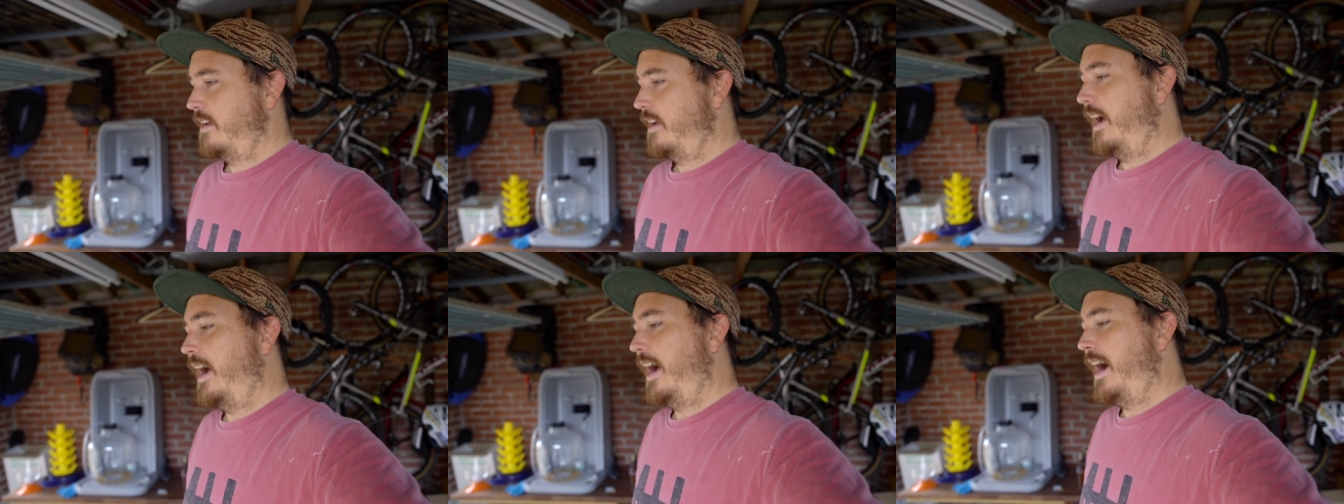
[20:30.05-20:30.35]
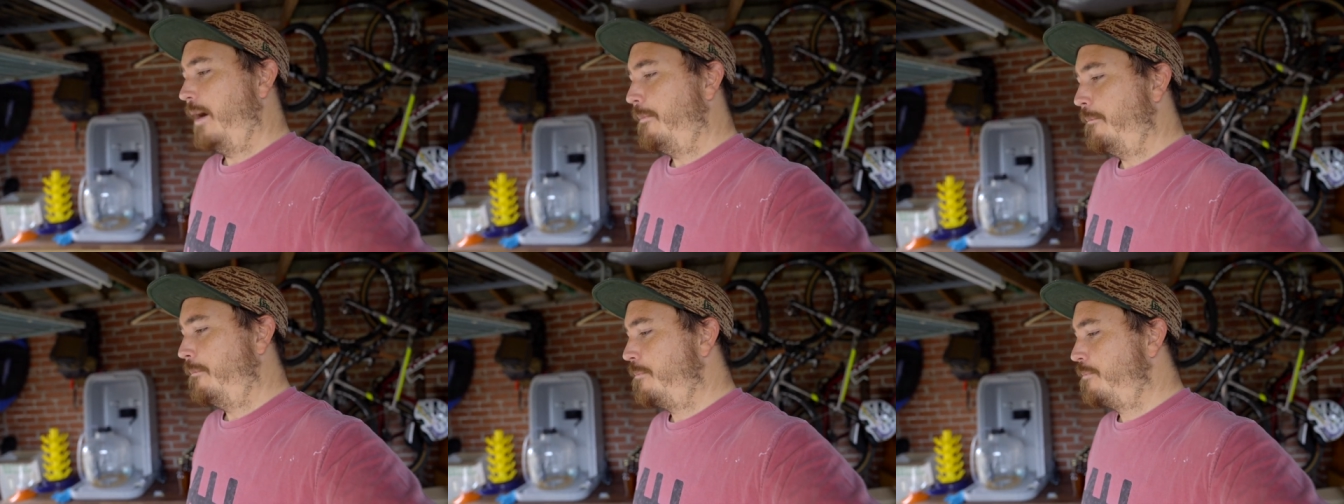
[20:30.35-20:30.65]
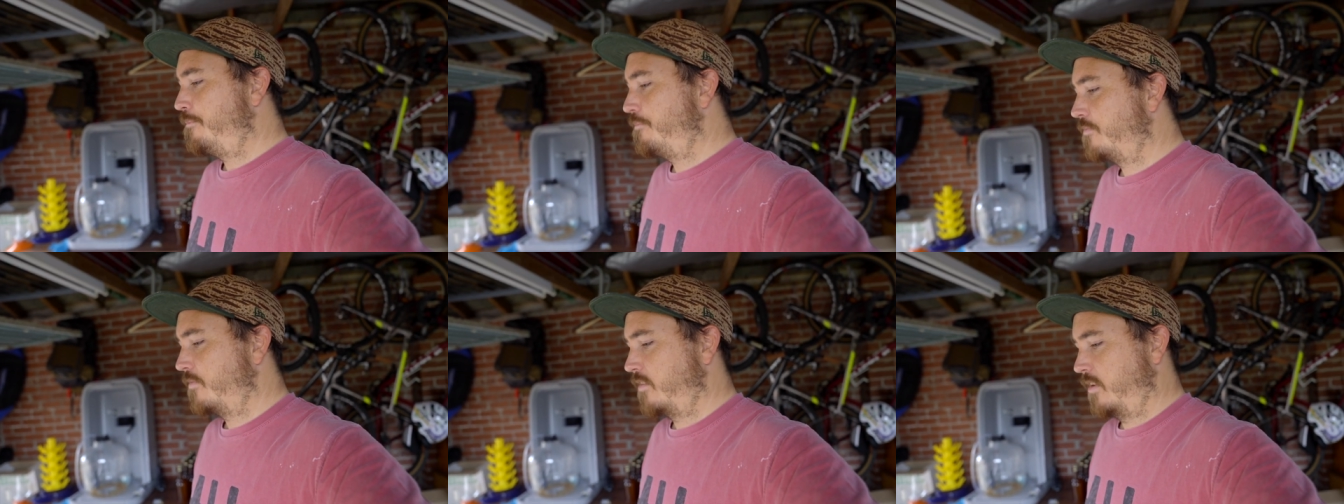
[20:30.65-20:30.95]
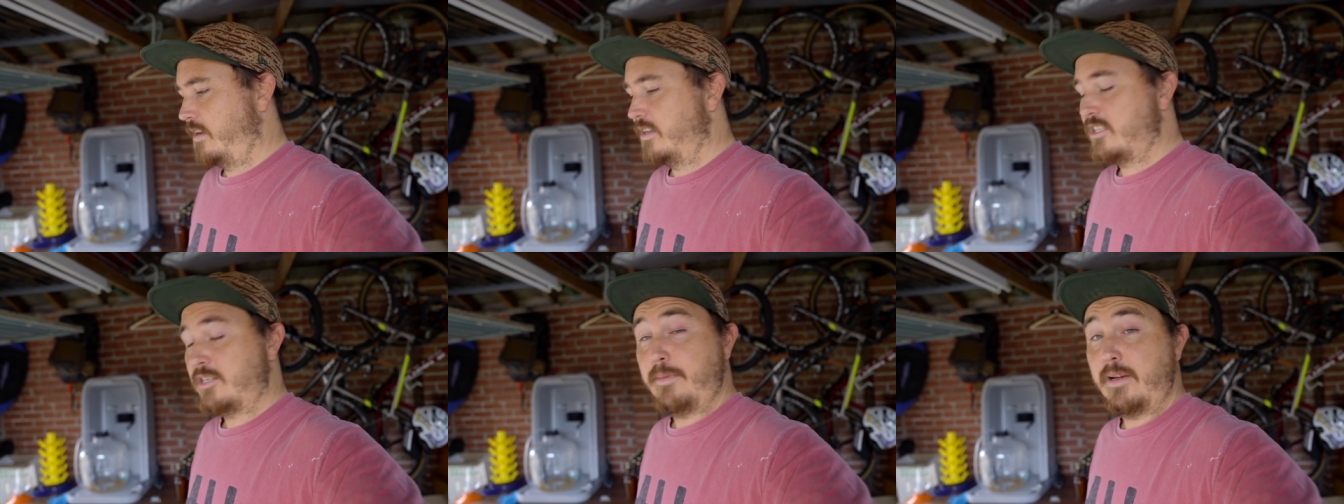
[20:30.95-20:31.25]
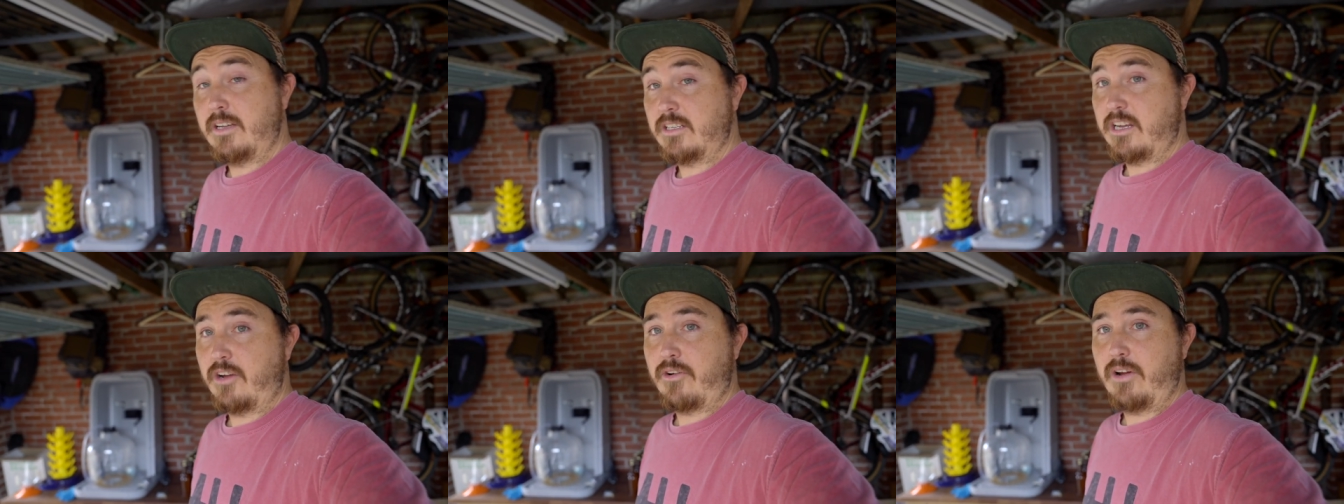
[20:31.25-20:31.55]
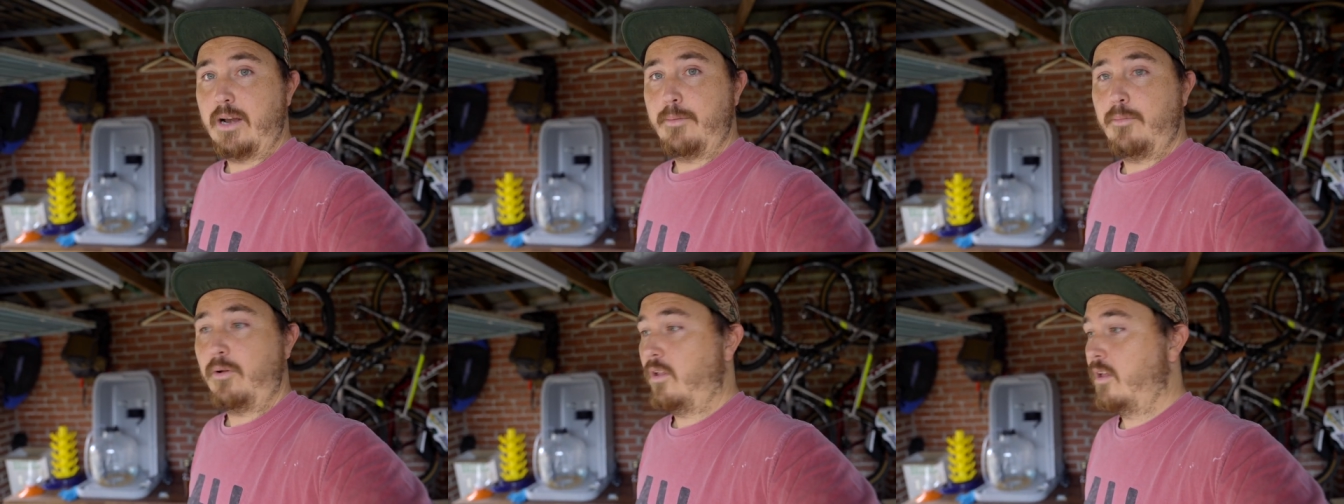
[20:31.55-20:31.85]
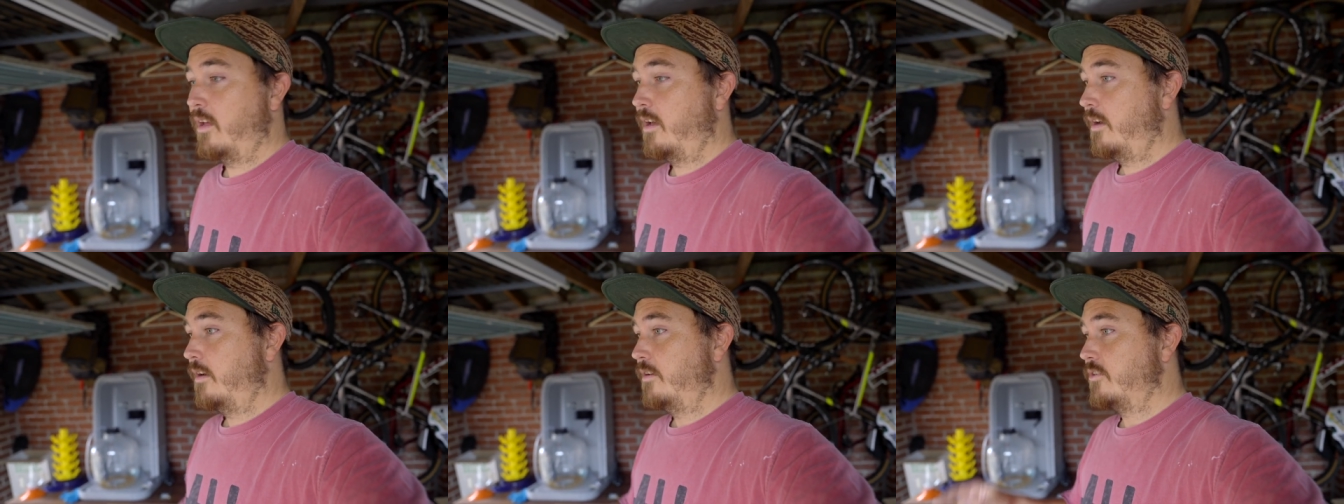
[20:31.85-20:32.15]
Um, smells incredible.
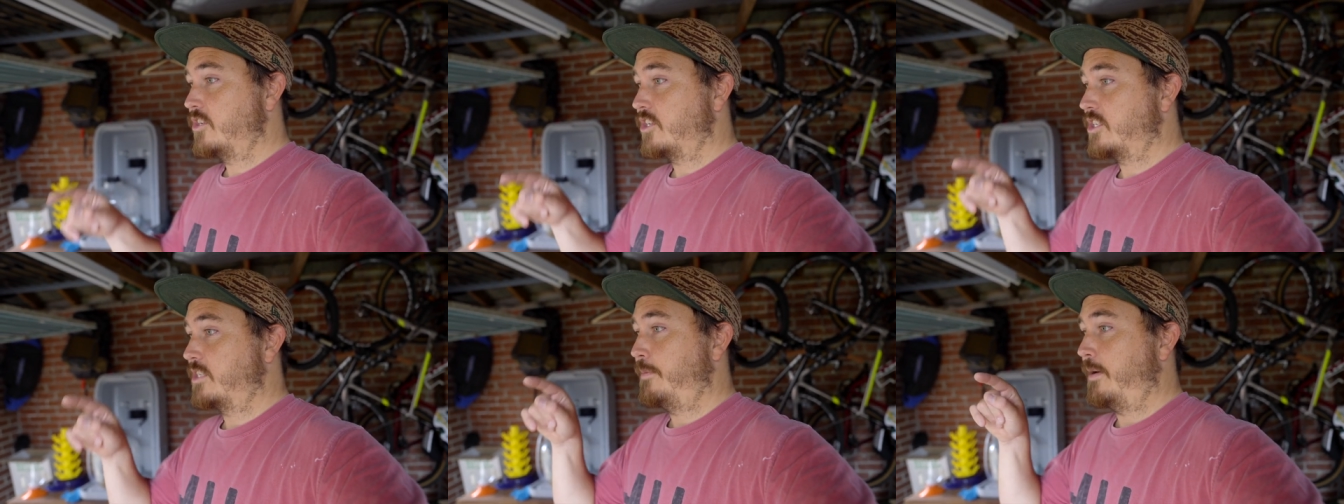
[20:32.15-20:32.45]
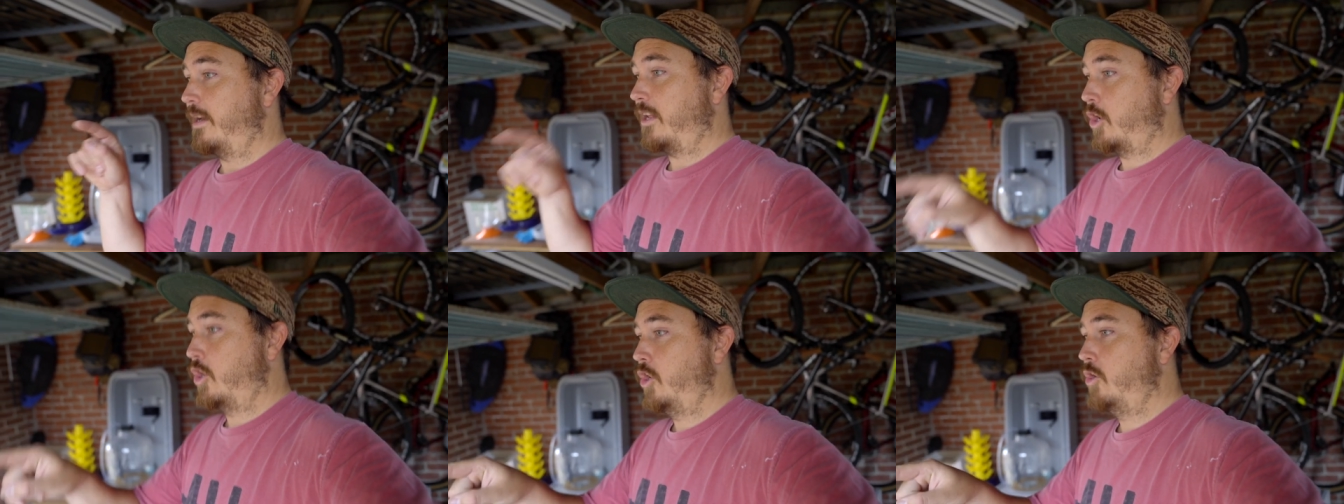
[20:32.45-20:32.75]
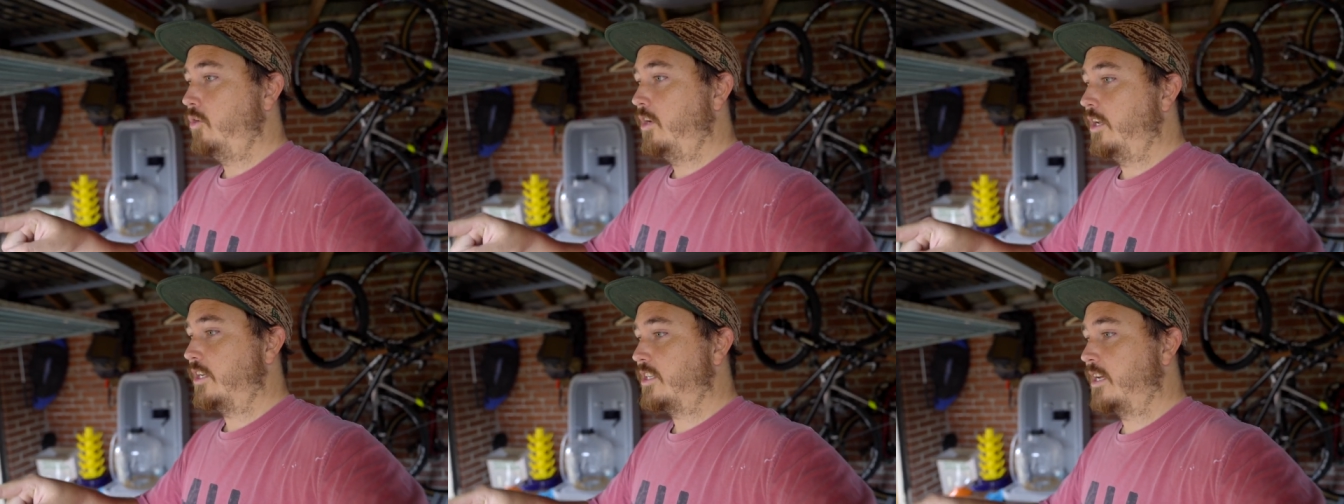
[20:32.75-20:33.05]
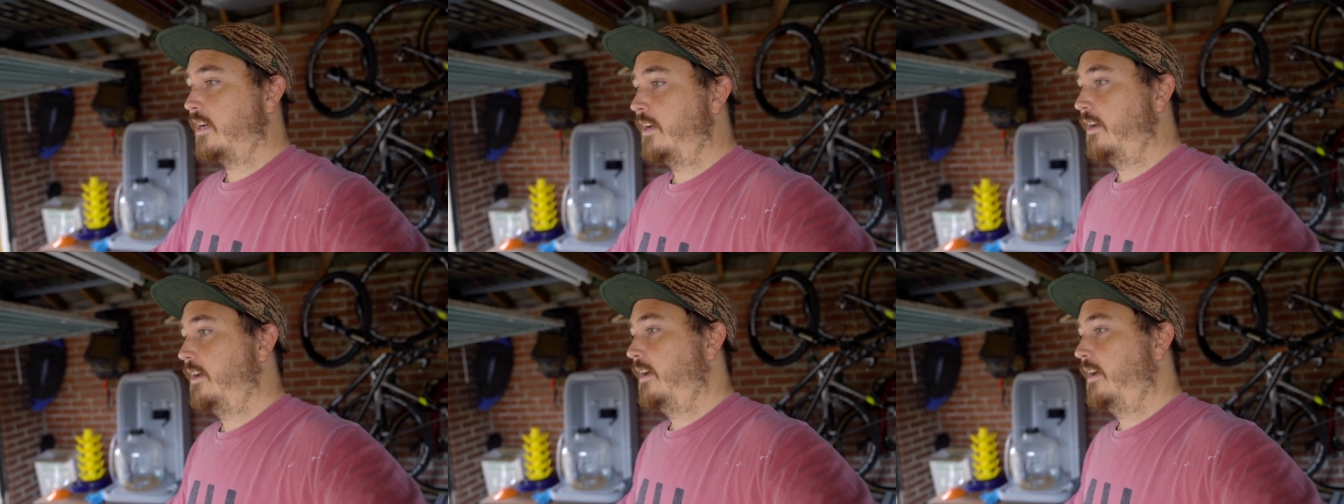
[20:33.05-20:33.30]
Just about to cool it,